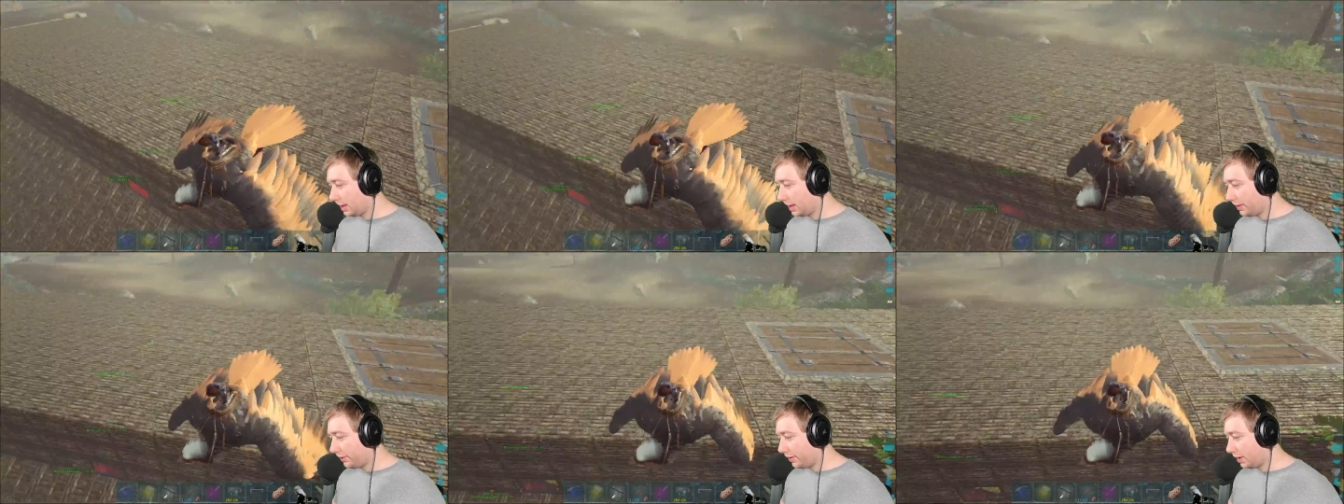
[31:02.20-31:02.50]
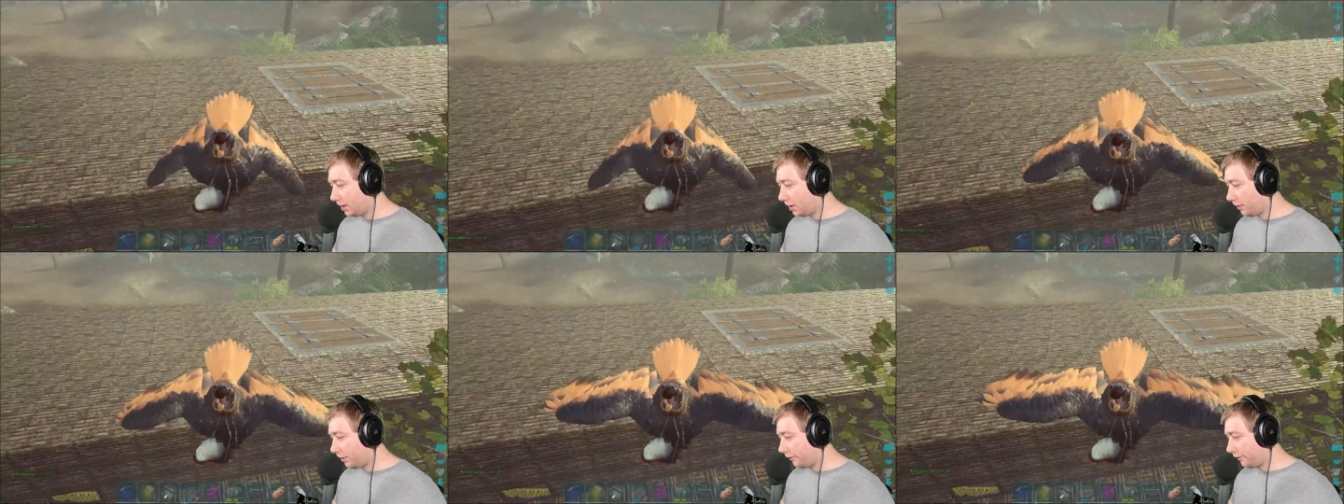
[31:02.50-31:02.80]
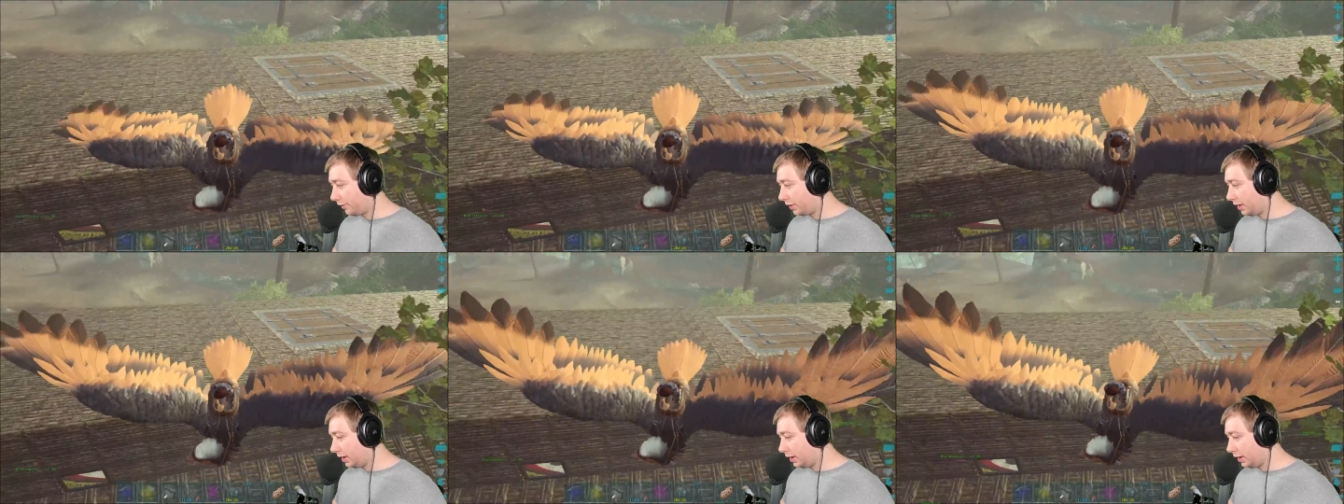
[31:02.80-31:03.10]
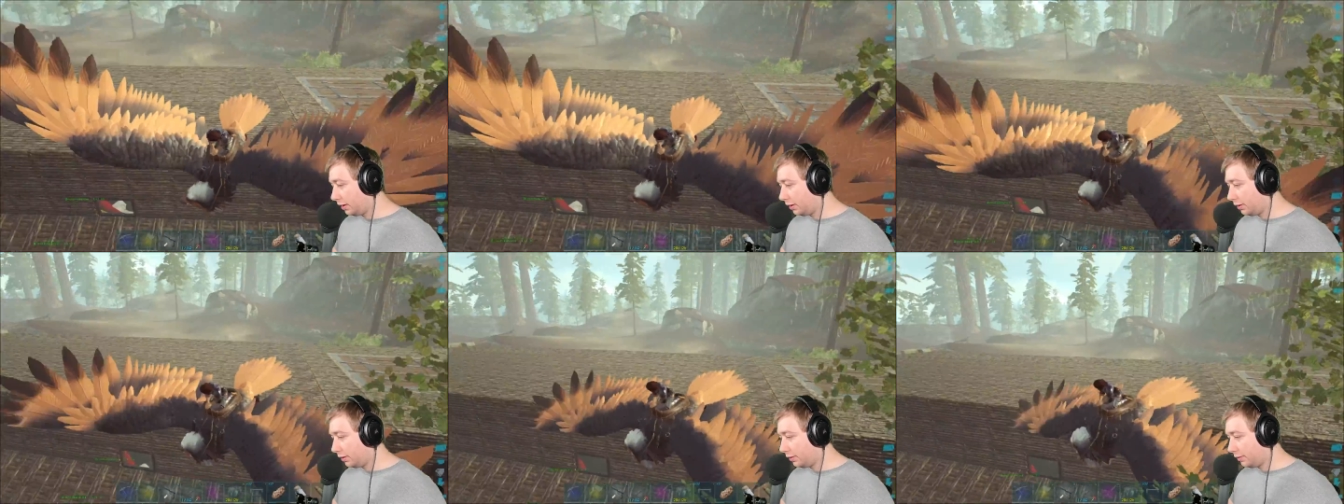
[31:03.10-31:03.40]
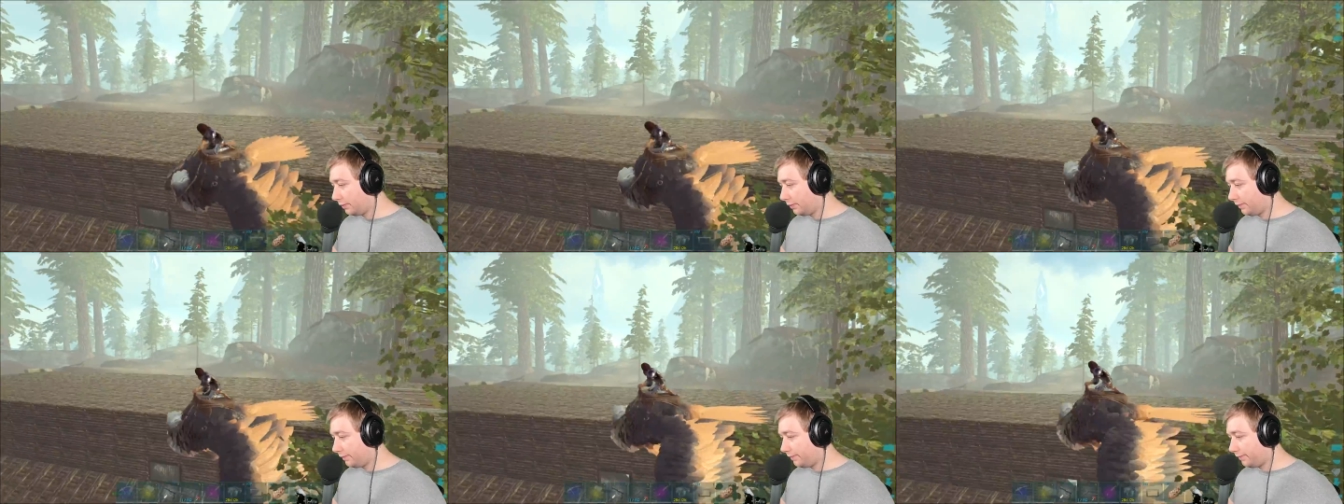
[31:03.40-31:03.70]
And then over
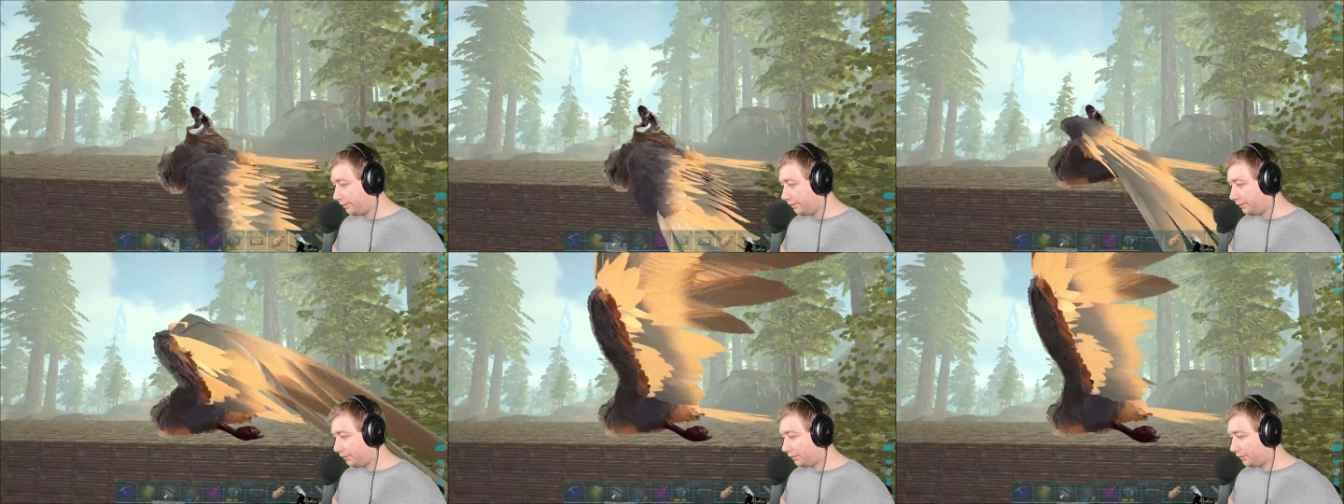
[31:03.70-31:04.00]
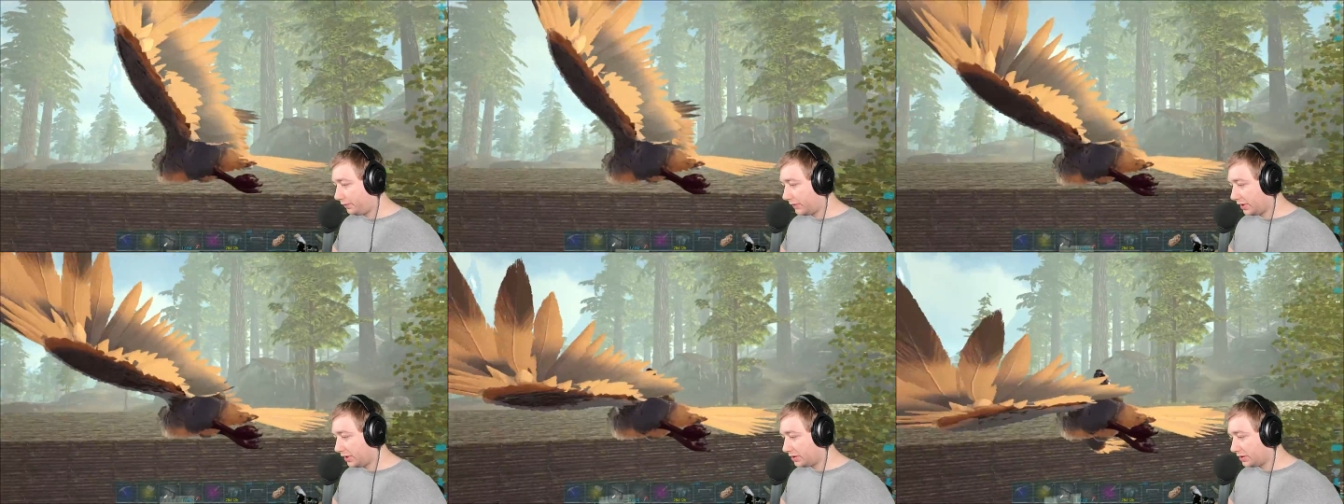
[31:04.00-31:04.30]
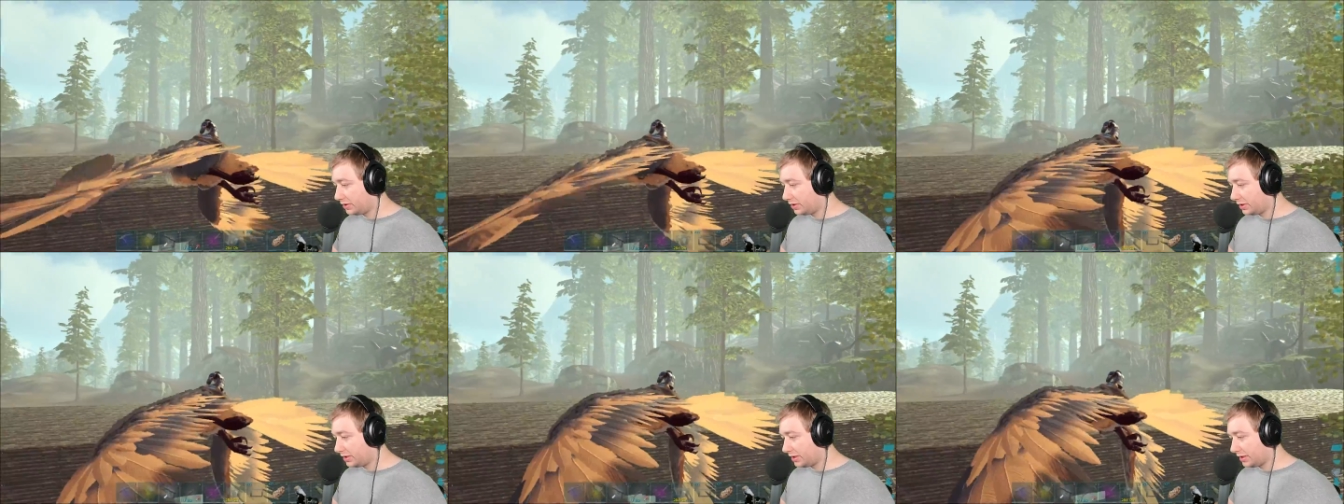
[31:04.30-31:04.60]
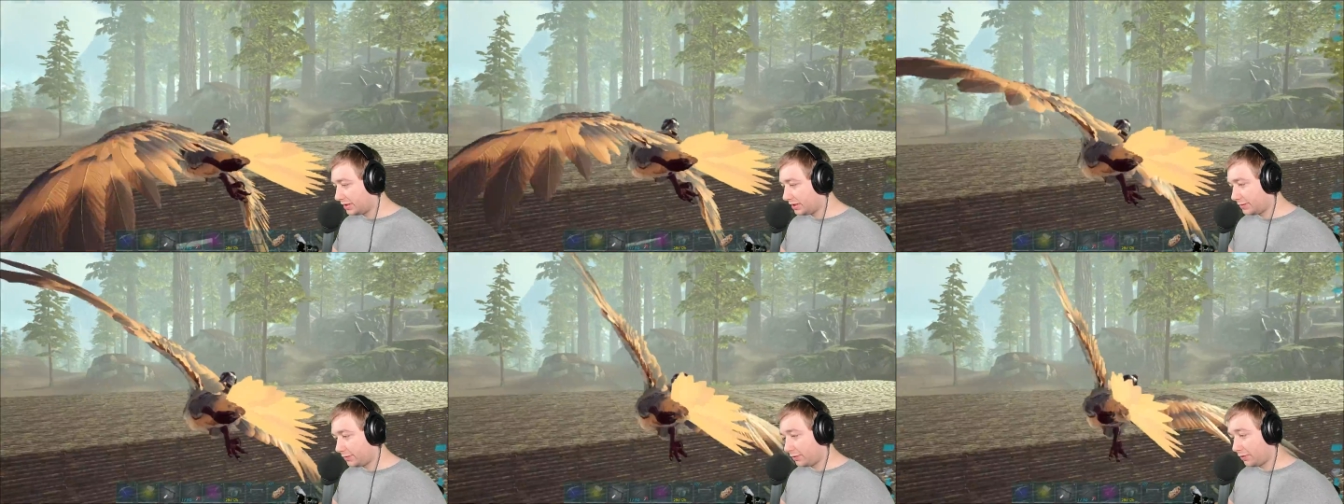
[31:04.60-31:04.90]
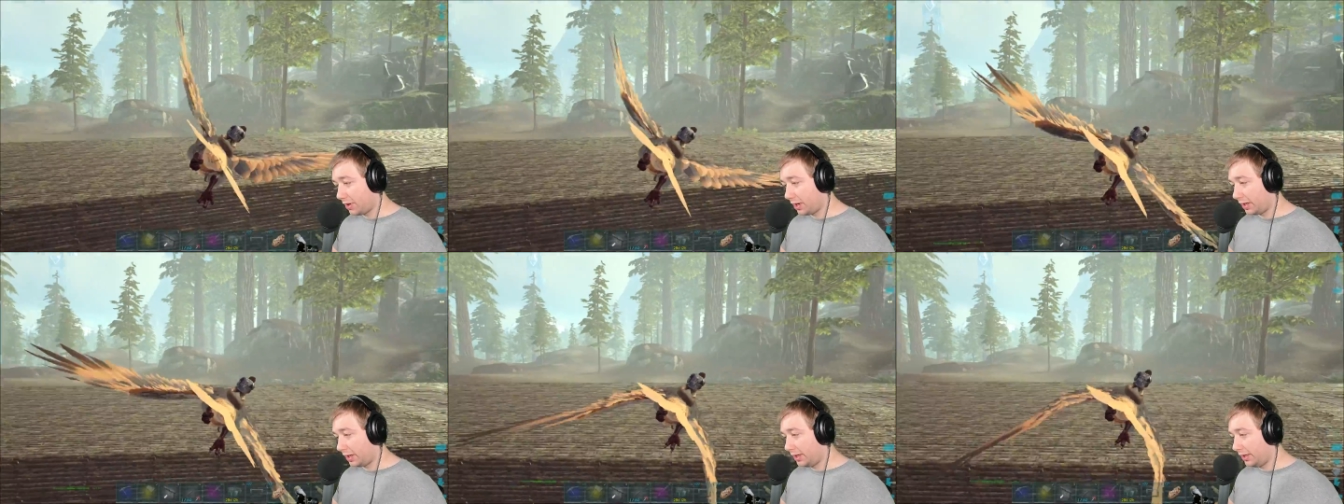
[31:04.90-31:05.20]
here, it's just this
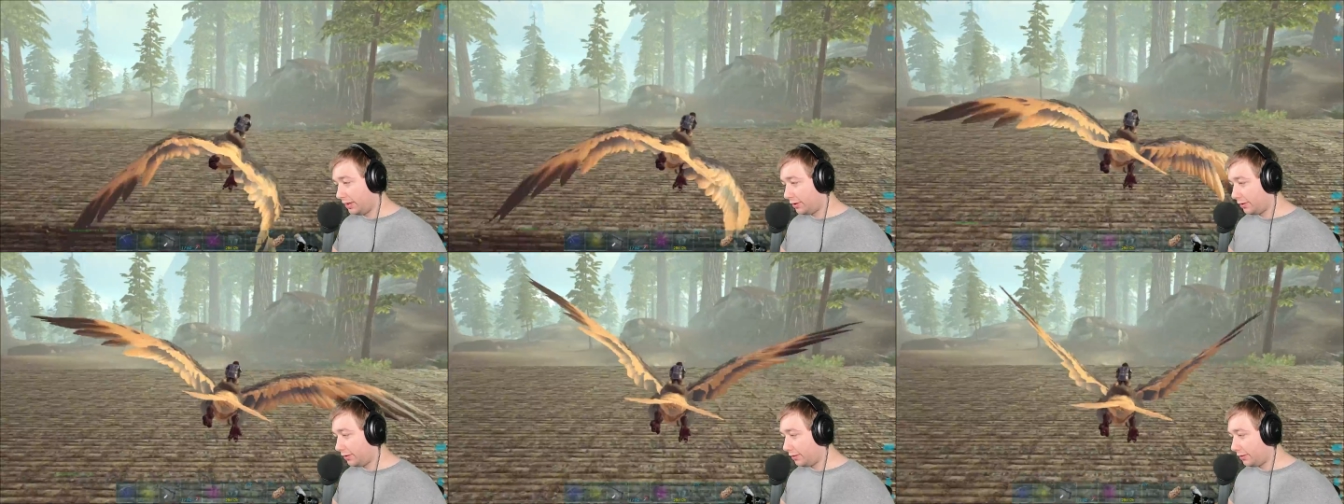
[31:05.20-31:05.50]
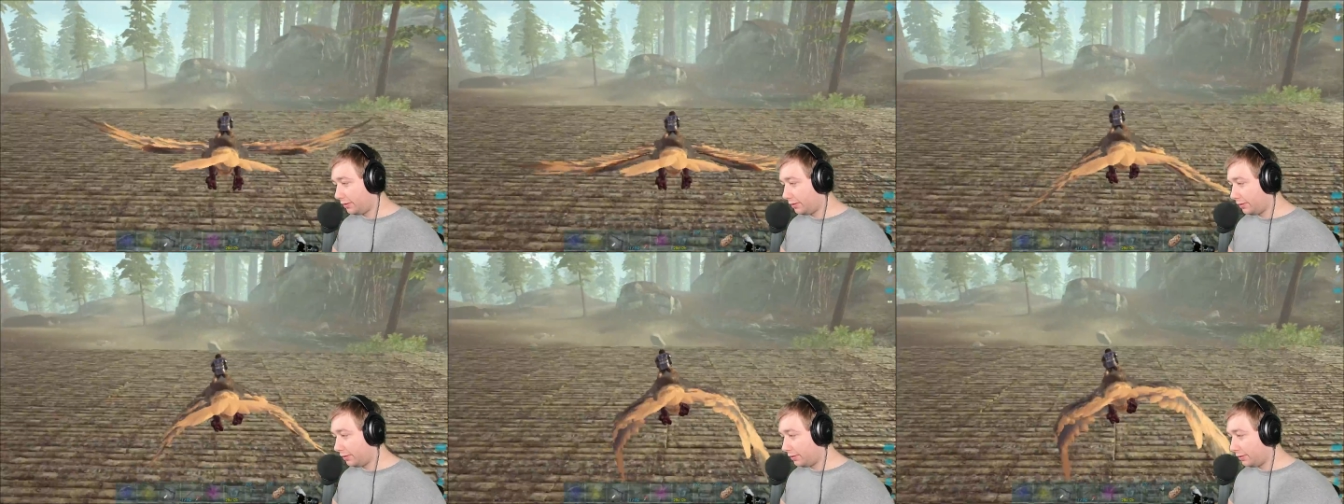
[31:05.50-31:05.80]
one right here.